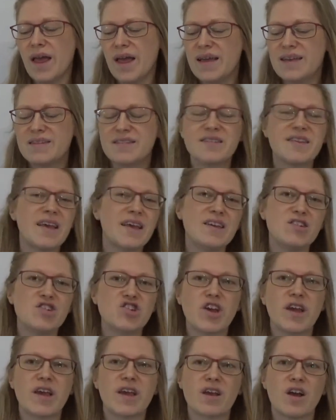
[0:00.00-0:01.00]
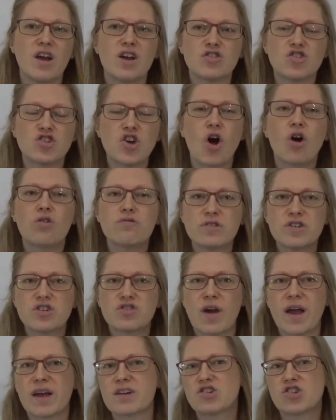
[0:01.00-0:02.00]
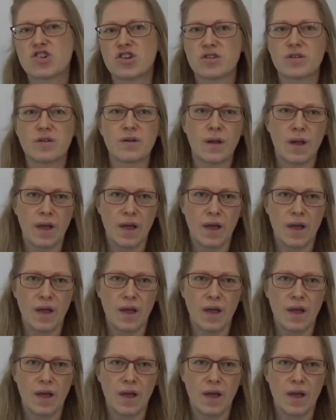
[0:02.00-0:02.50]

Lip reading: in teaching tongue retraction